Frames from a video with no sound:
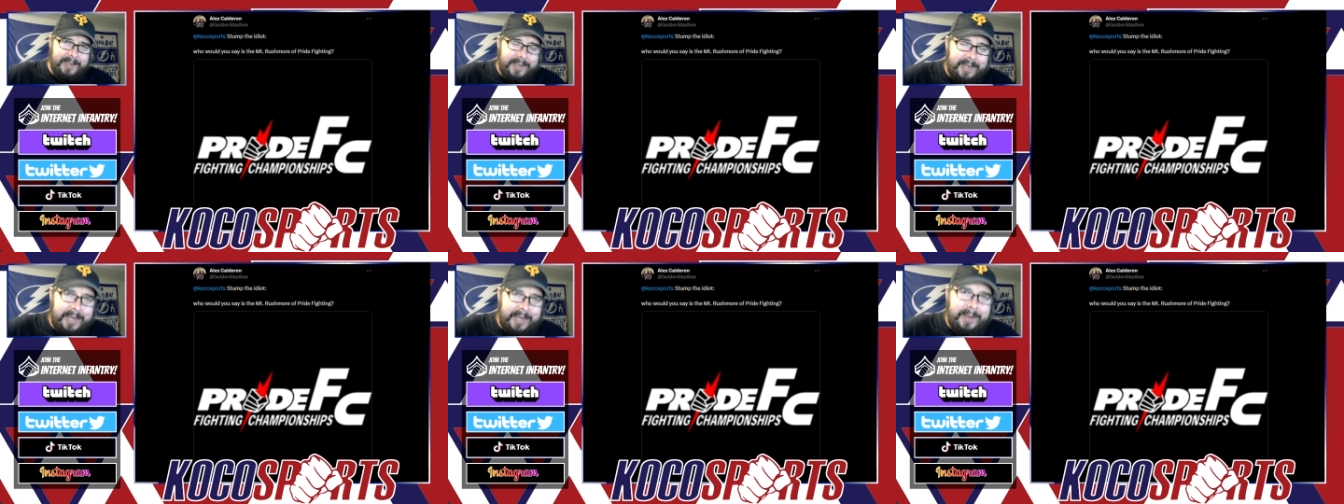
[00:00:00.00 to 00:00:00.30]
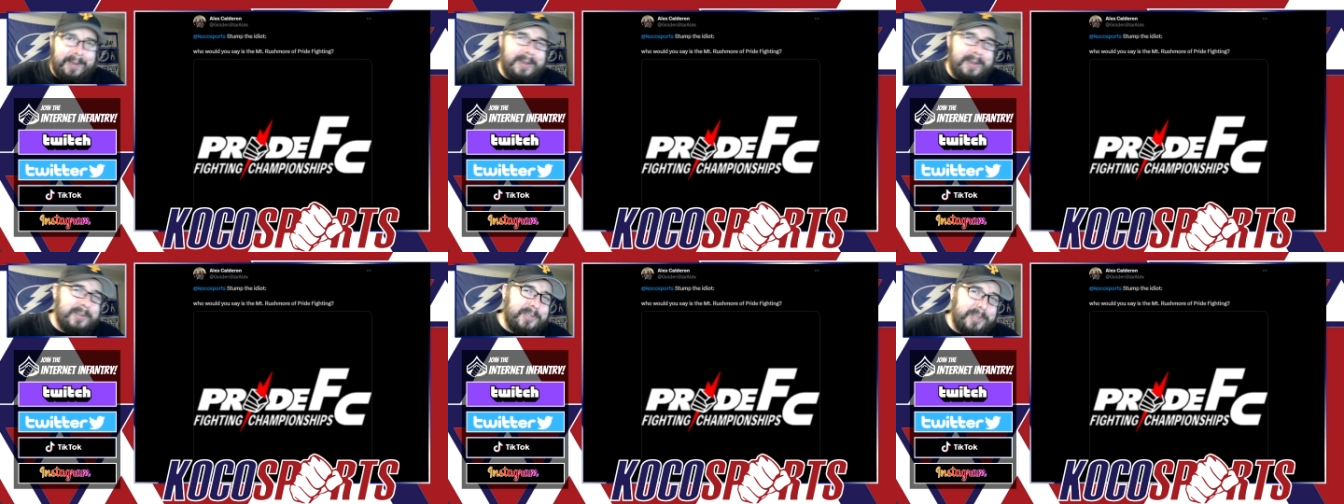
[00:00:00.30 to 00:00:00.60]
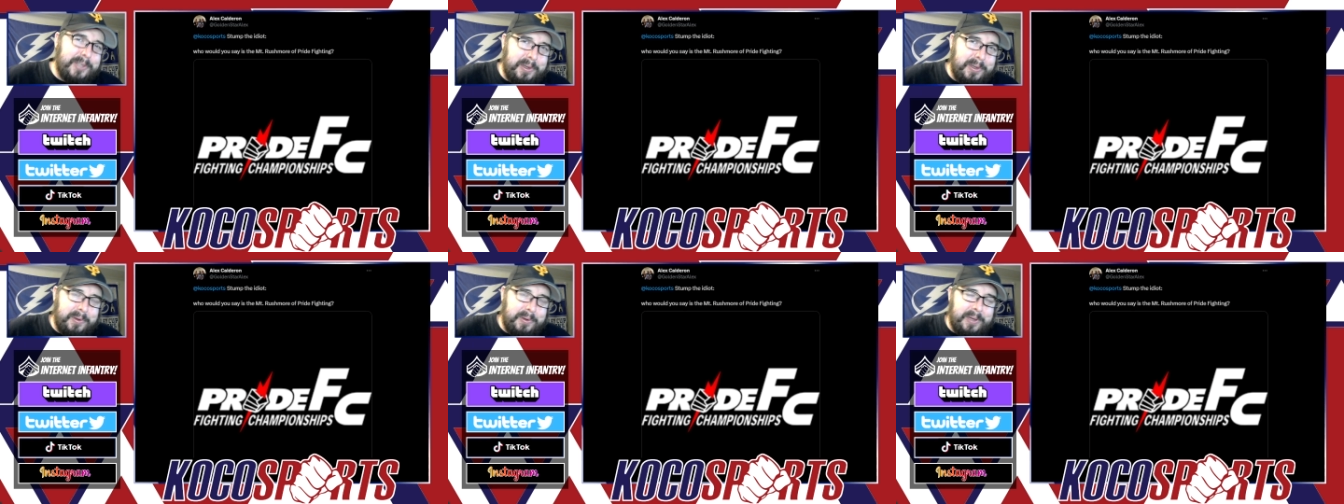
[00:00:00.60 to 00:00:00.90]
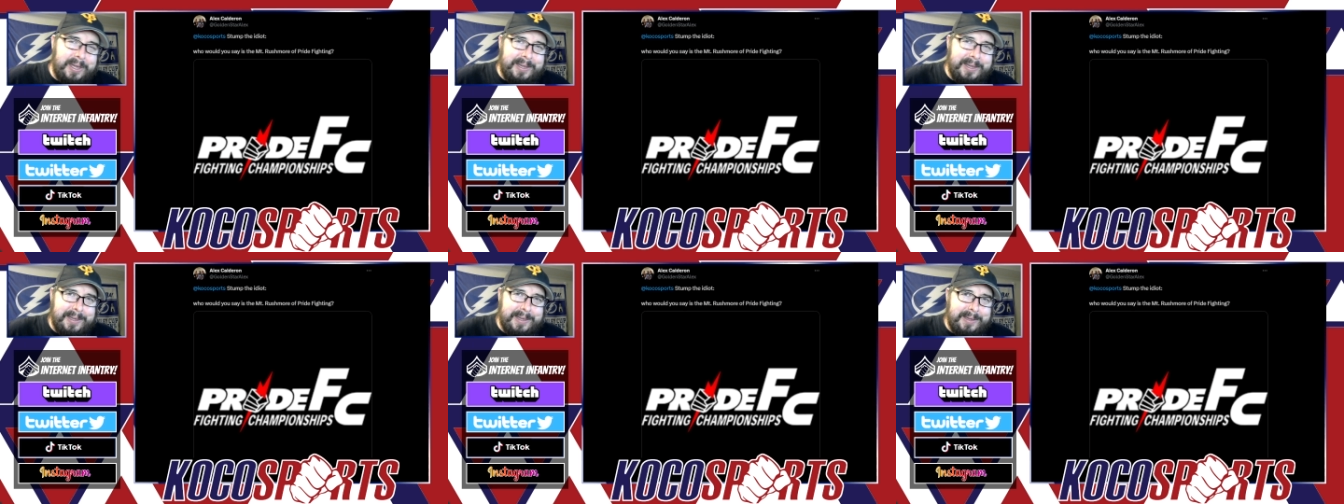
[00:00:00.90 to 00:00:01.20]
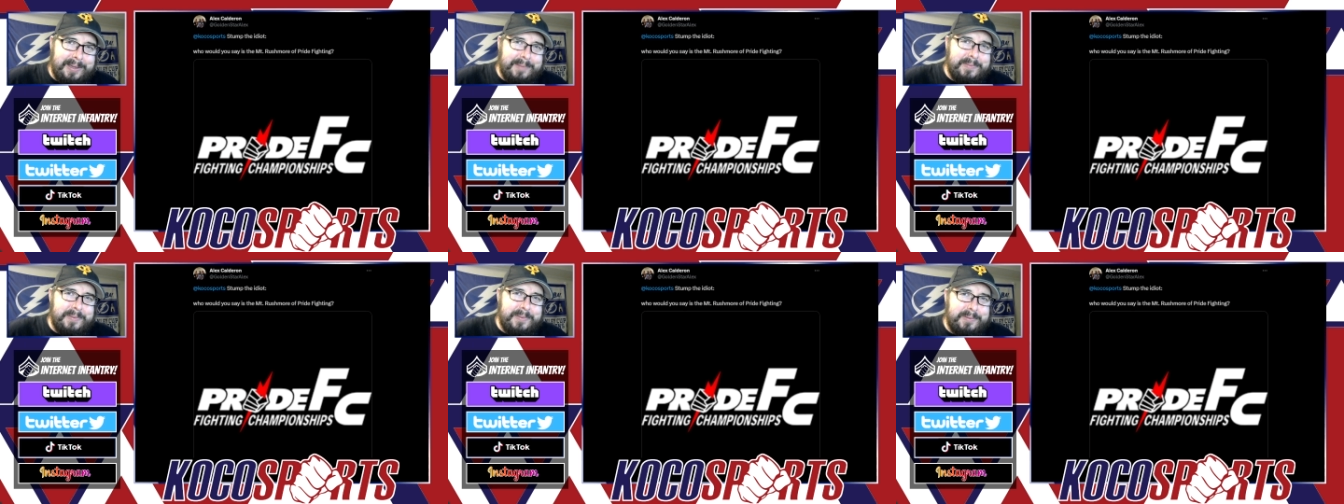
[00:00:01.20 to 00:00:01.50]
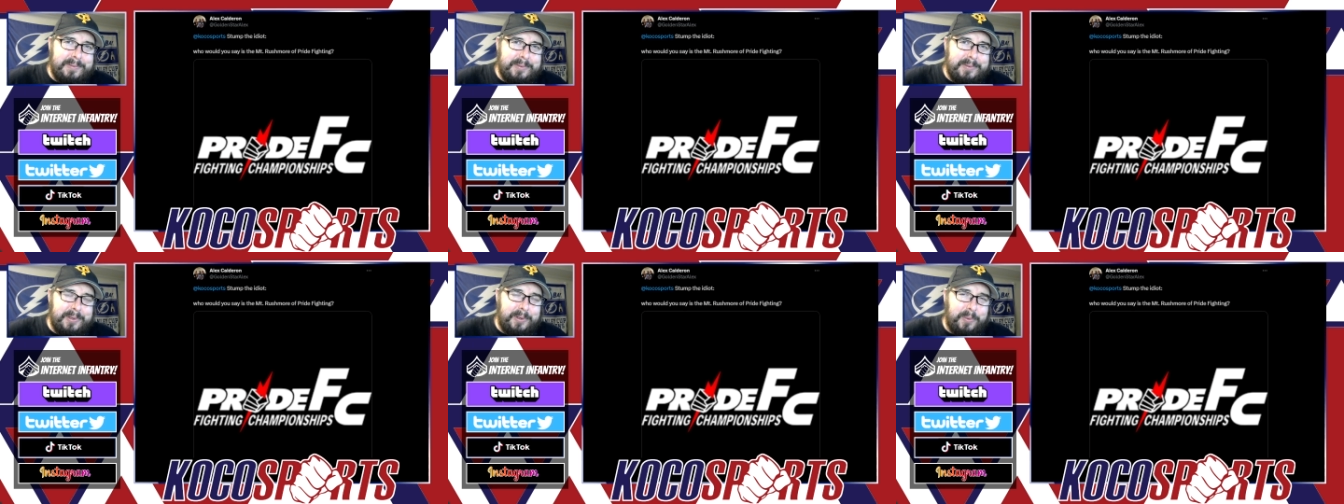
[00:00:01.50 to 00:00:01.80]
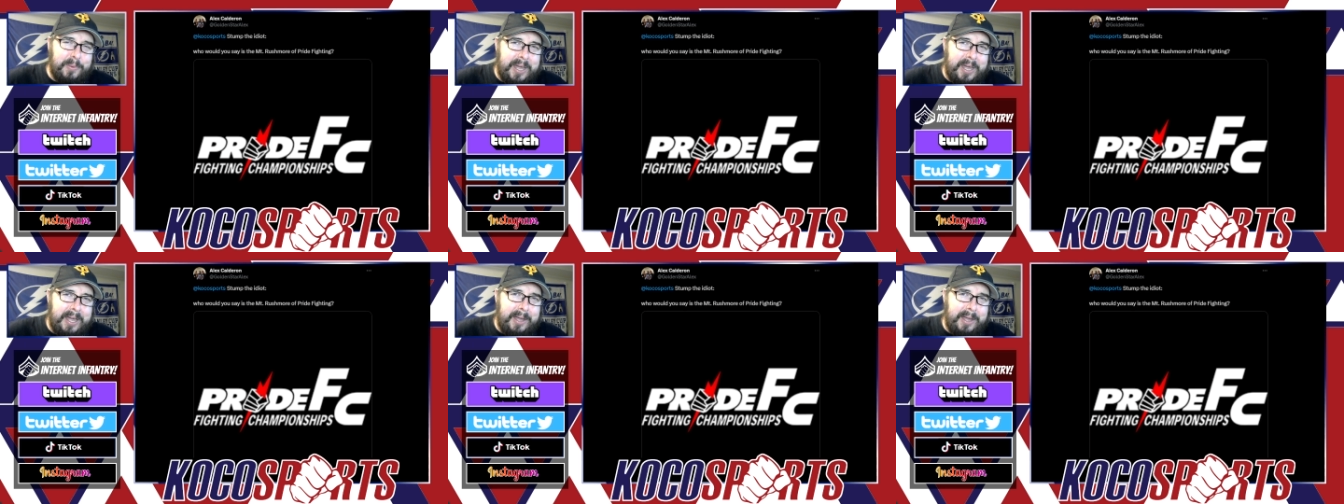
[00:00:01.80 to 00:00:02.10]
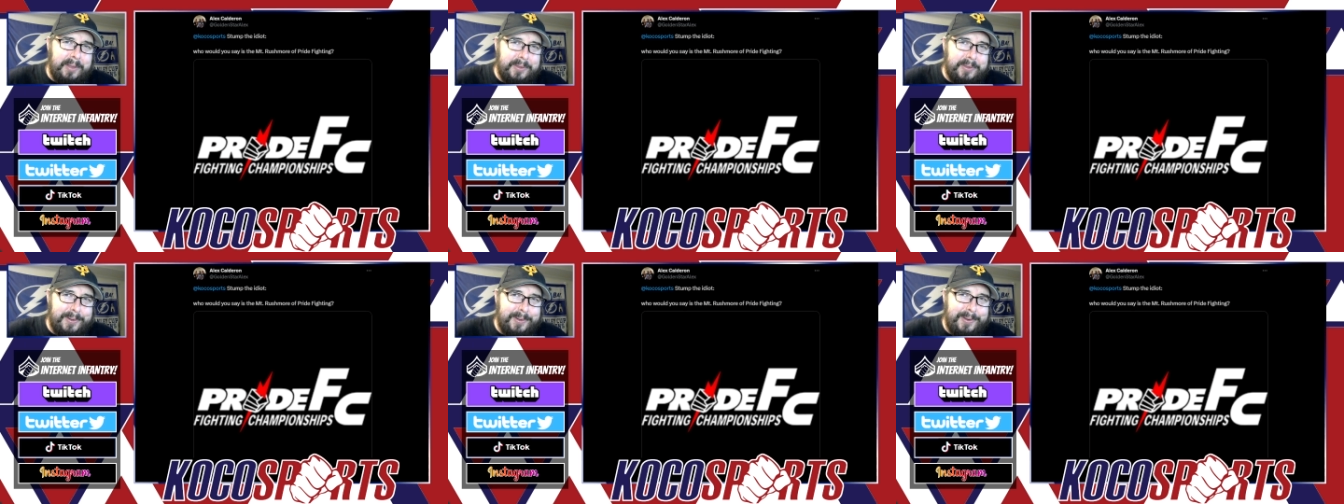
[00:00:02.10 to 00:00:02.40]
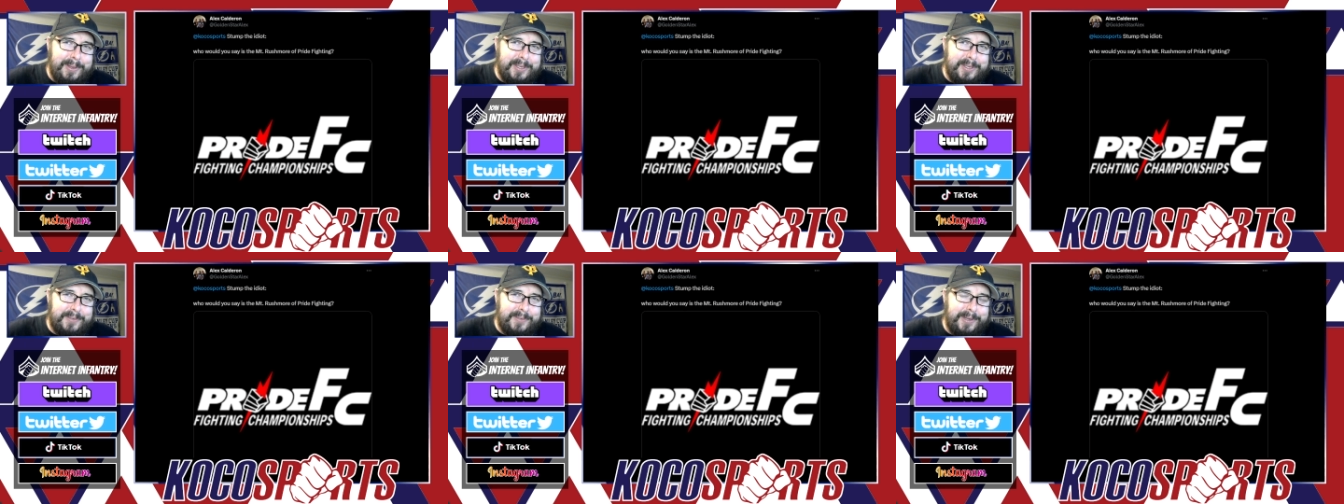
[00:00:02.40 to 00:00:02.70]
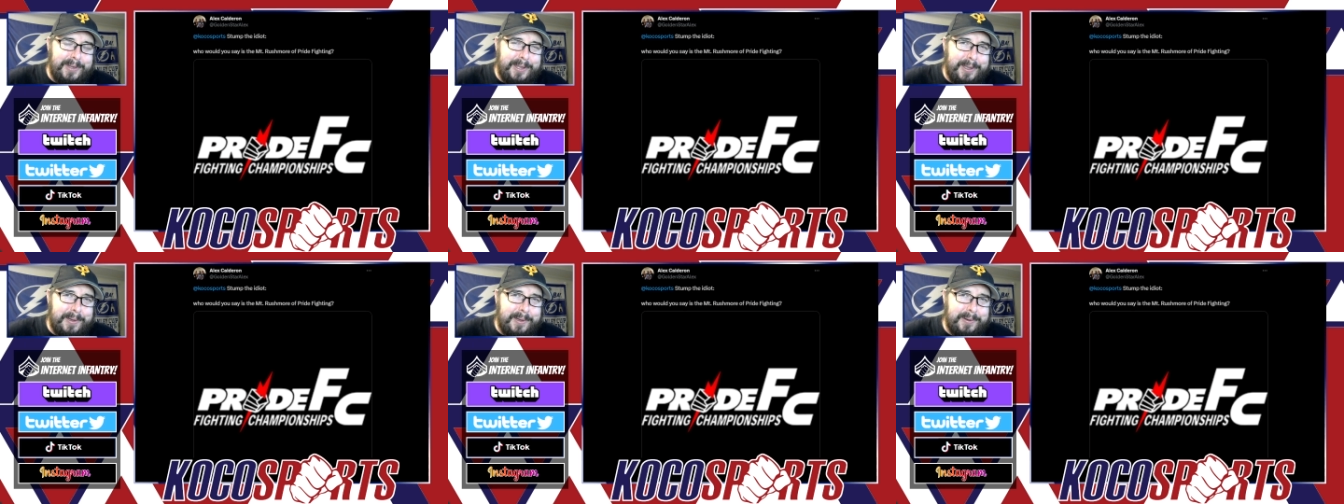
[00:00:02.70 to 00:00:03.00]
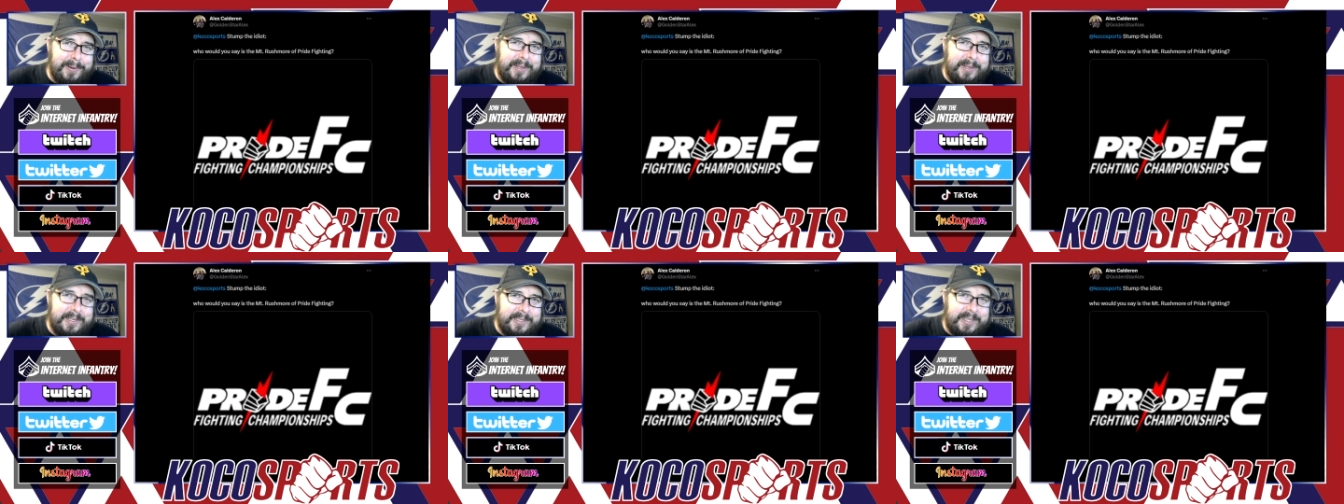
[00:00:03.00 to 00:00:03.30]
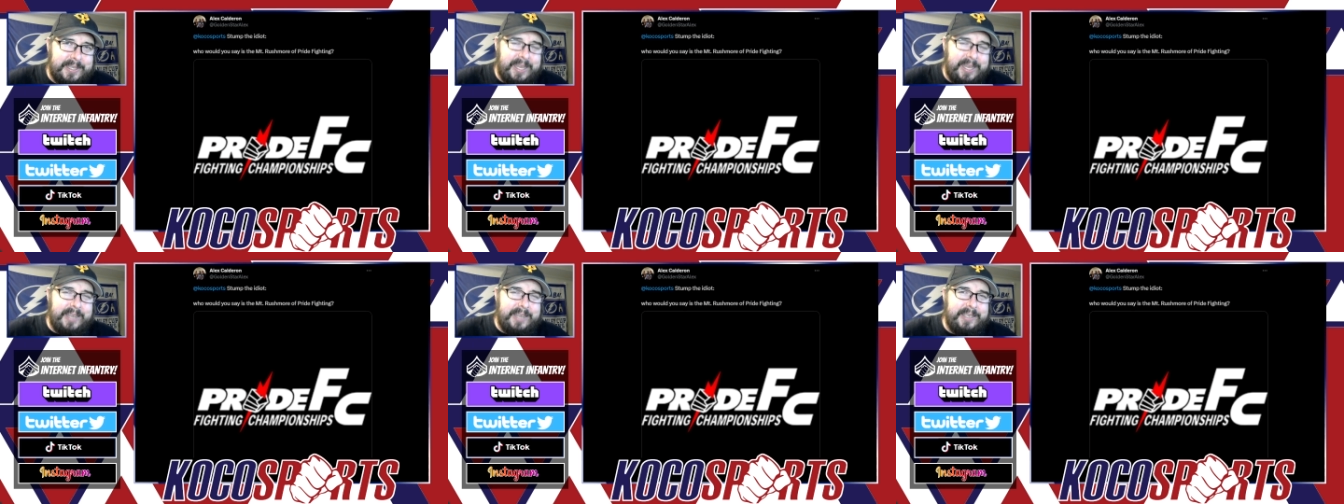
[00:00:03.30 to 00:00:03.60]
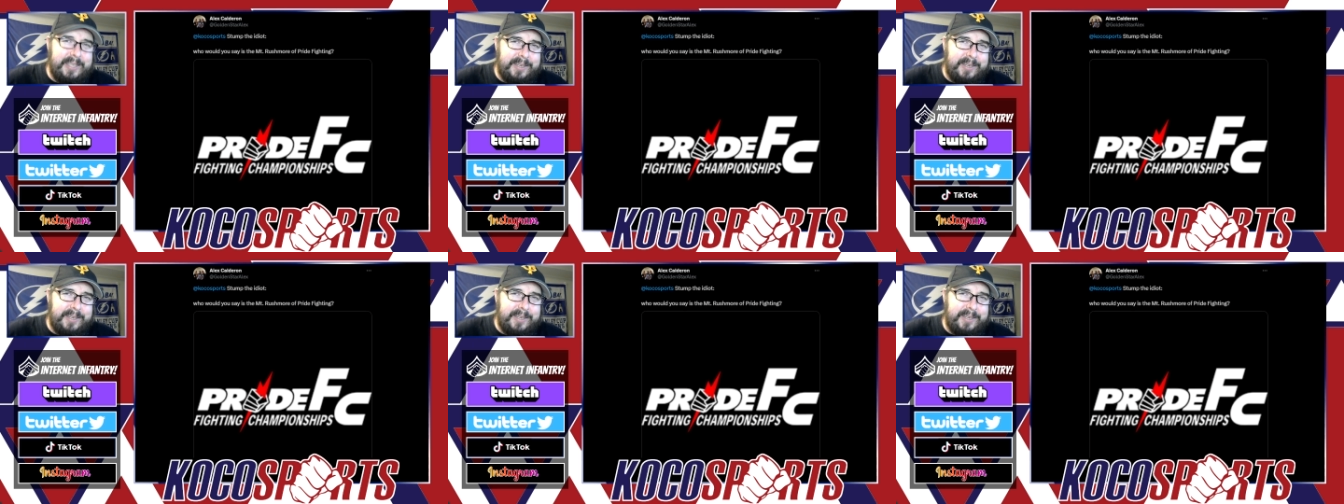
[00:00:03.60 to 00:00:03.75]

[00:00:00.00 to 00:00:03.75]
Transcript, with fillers: I also took a while to do this video because then I did